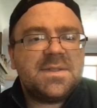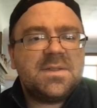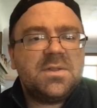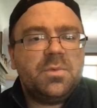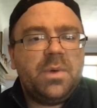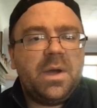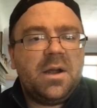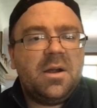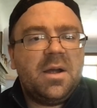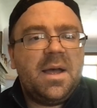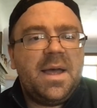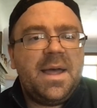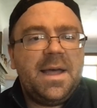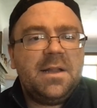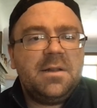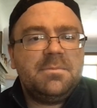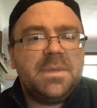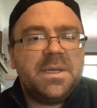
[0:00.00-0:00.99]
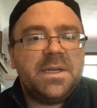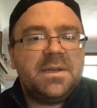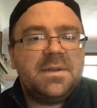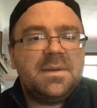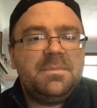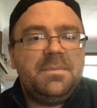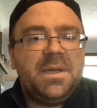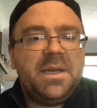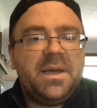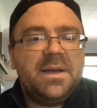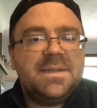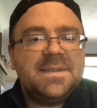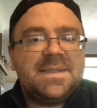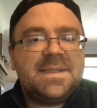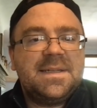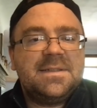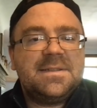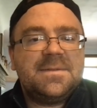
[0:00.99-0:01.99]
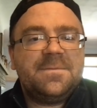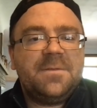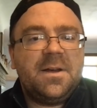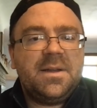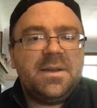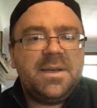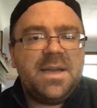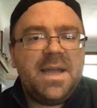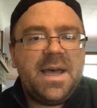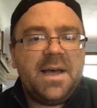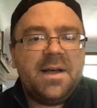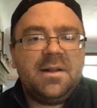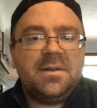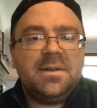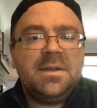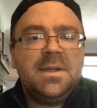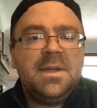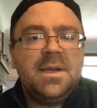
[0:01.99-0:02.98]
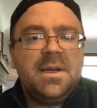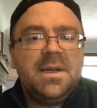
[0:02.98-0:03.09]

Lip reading: to wear a helmet because his fontanelle